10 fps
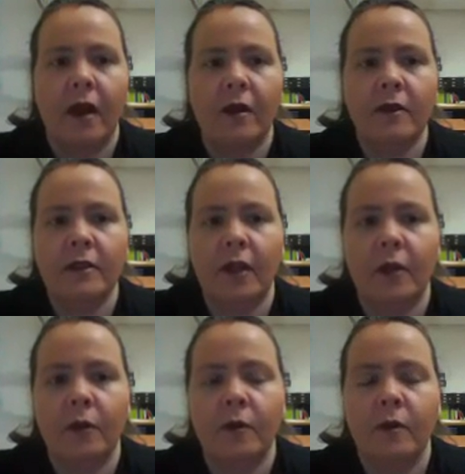
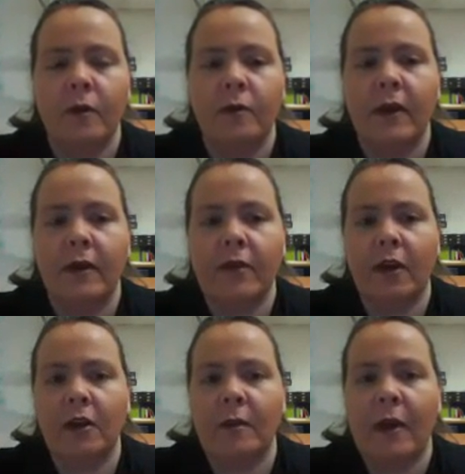Also, we have
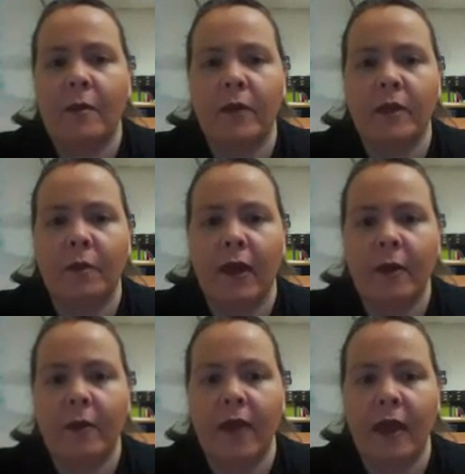talked about multiplying
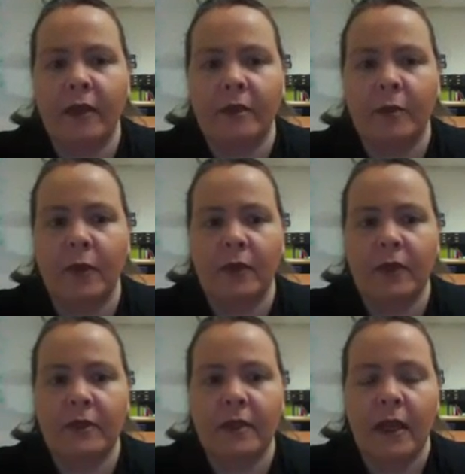with
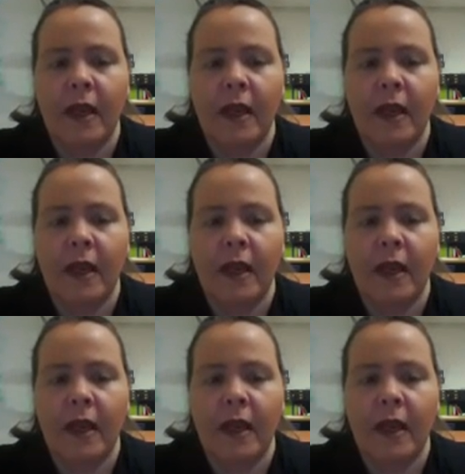exponents,